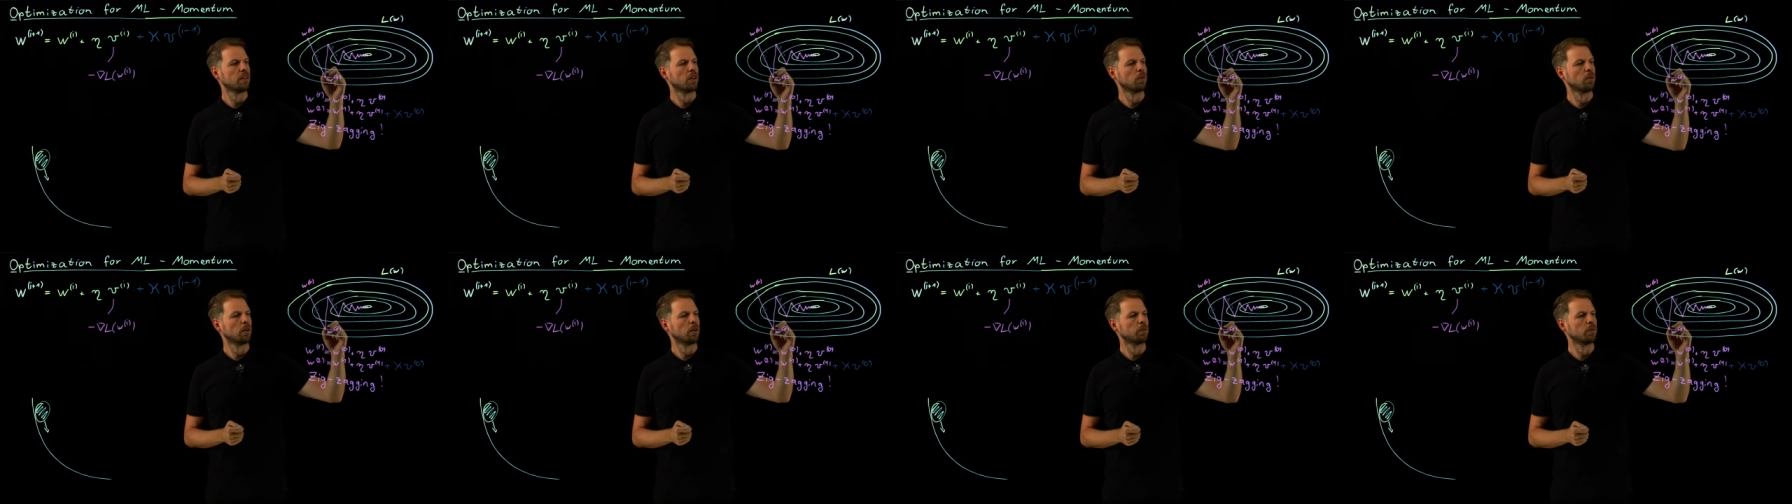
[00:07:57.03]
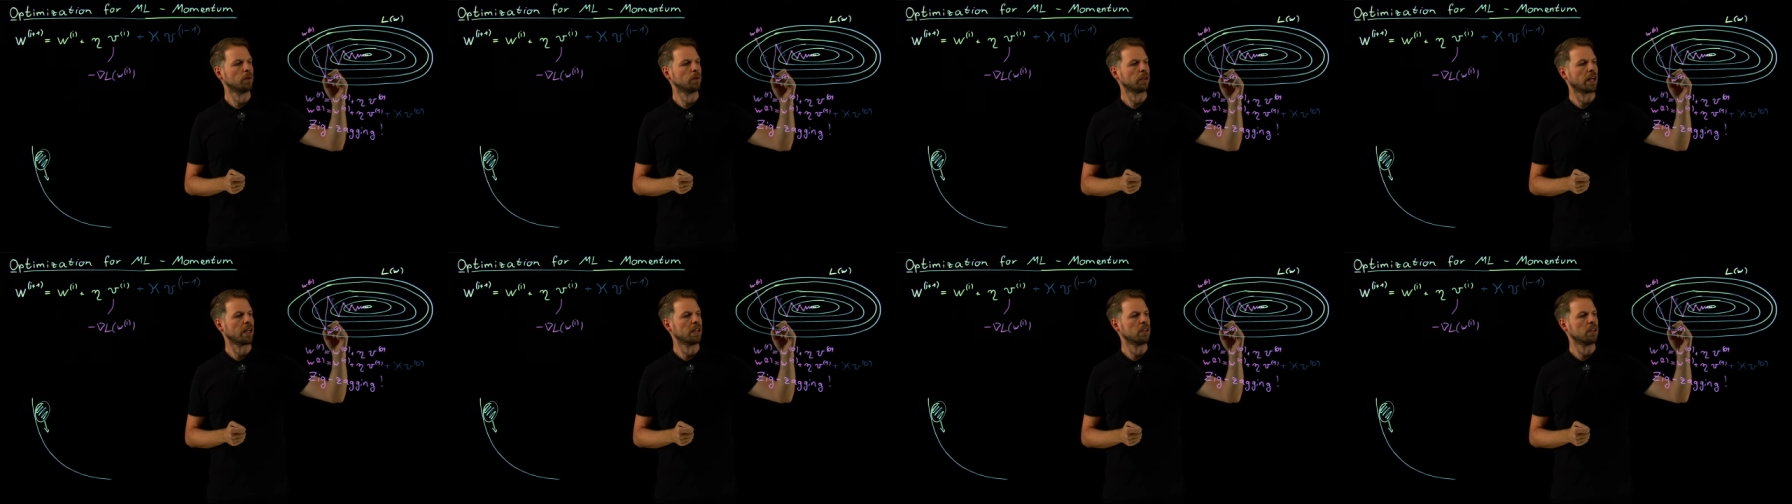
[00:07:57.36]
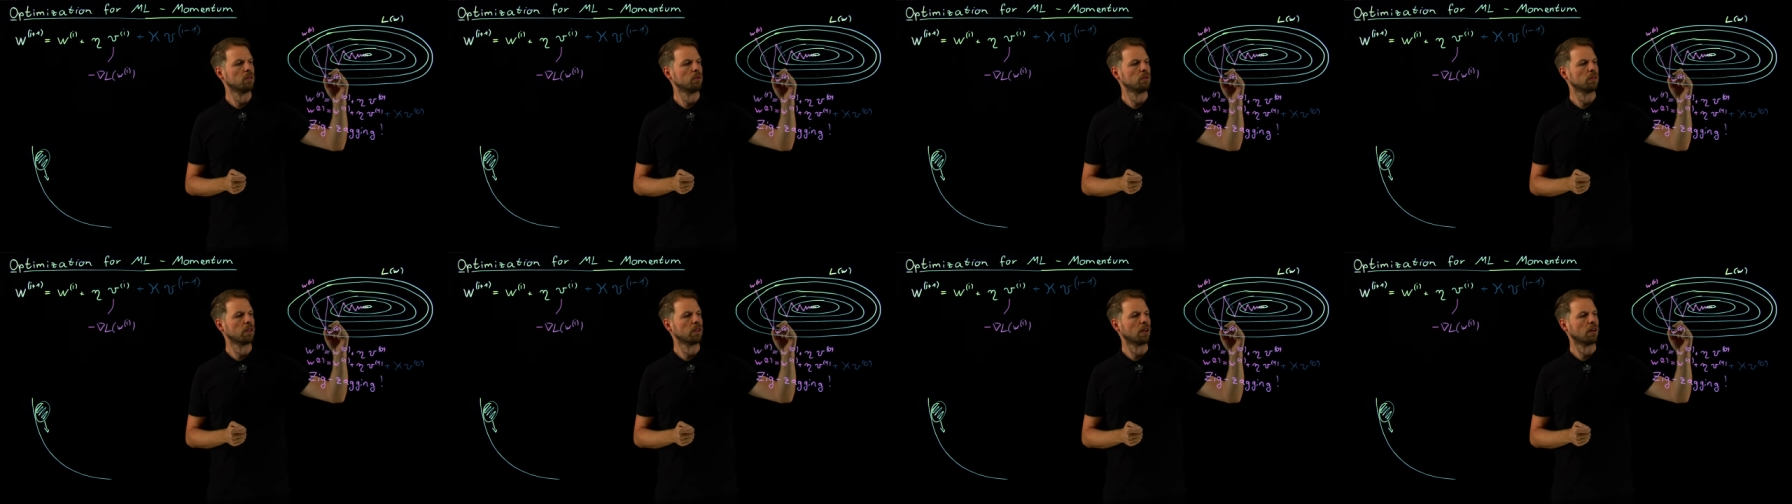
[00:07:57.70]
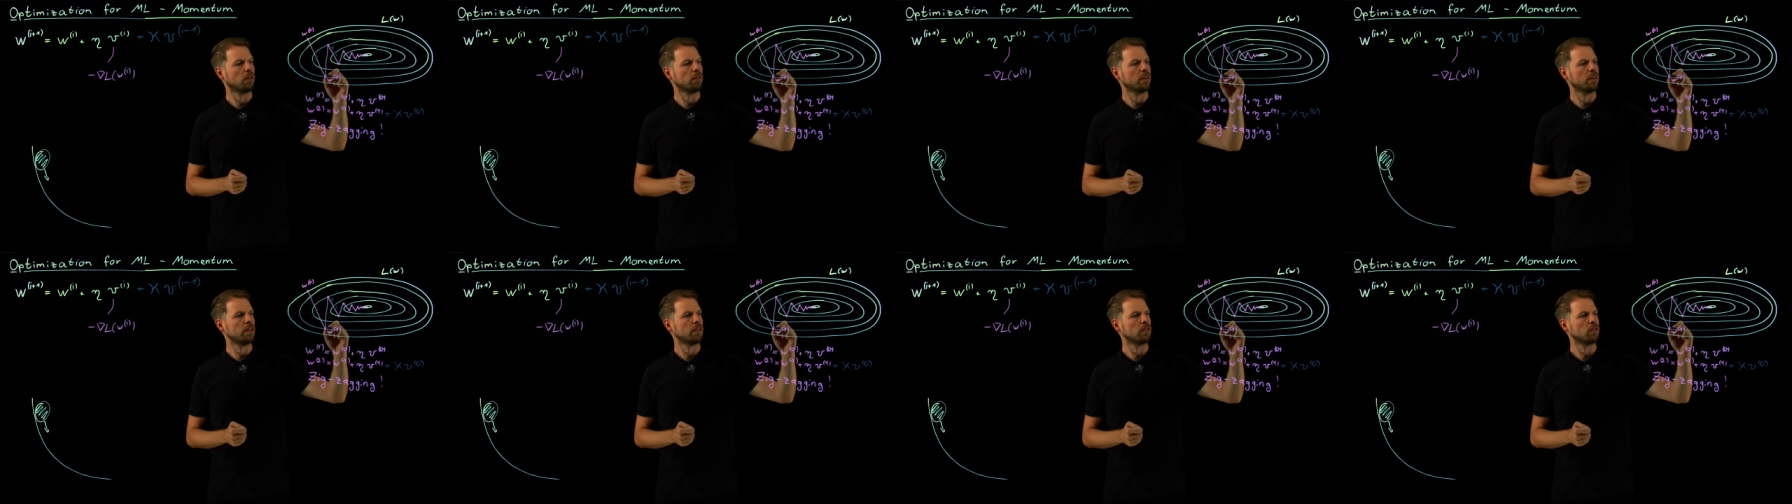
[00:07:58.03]
what we can do now
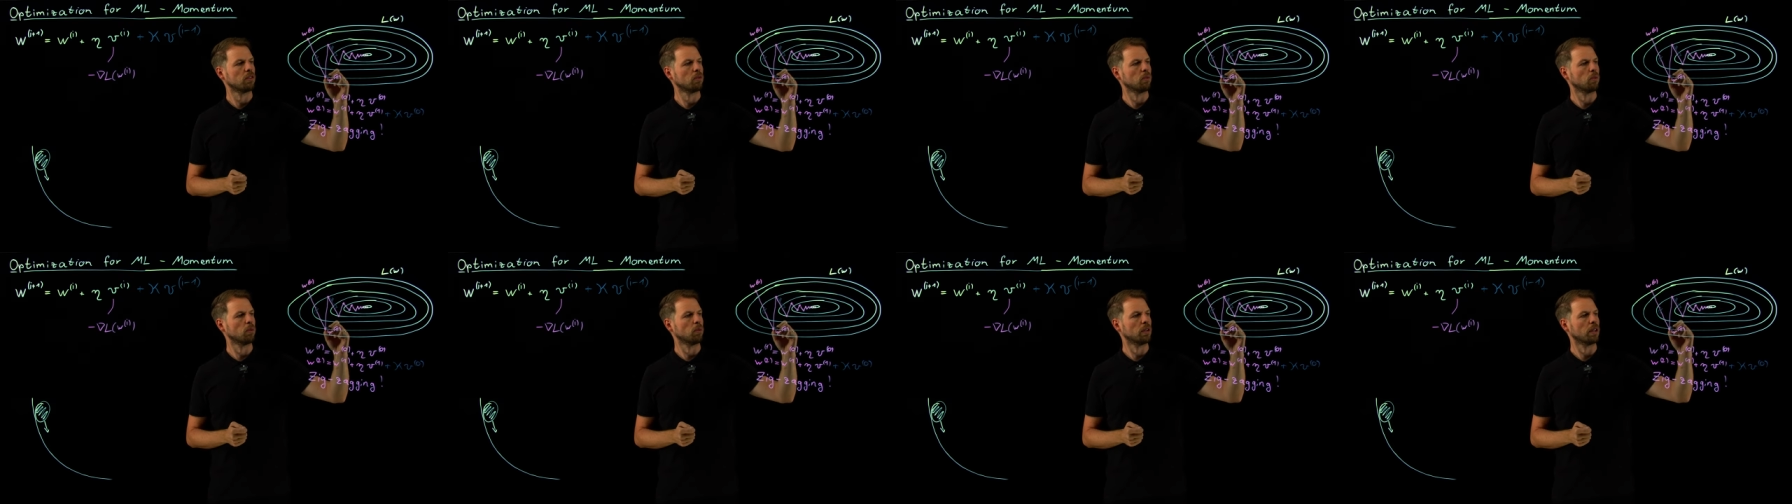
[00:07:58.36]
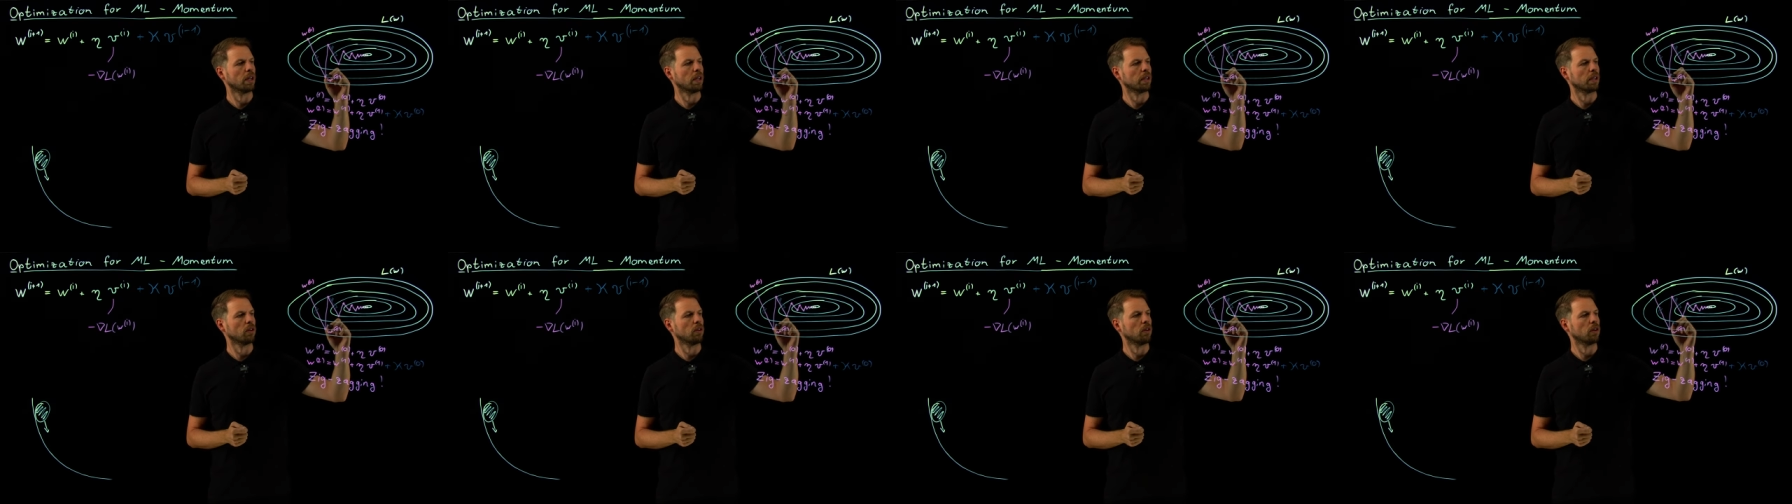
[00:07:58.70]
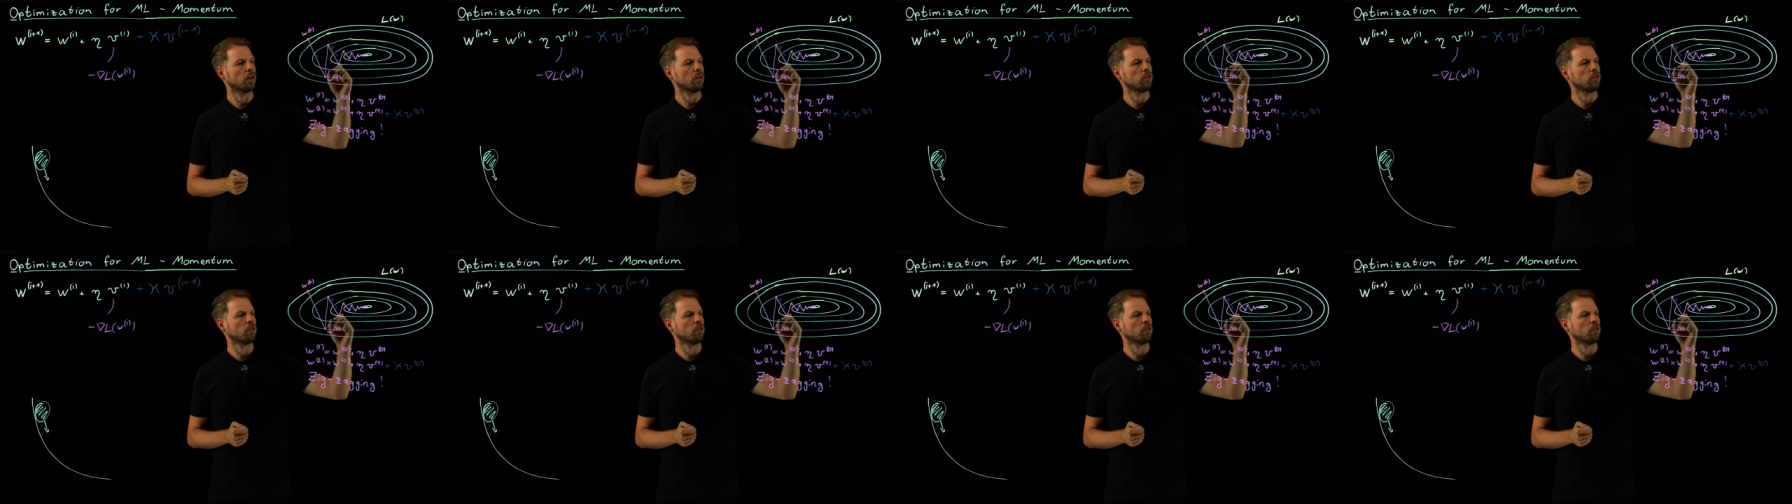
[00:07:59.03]
is we are going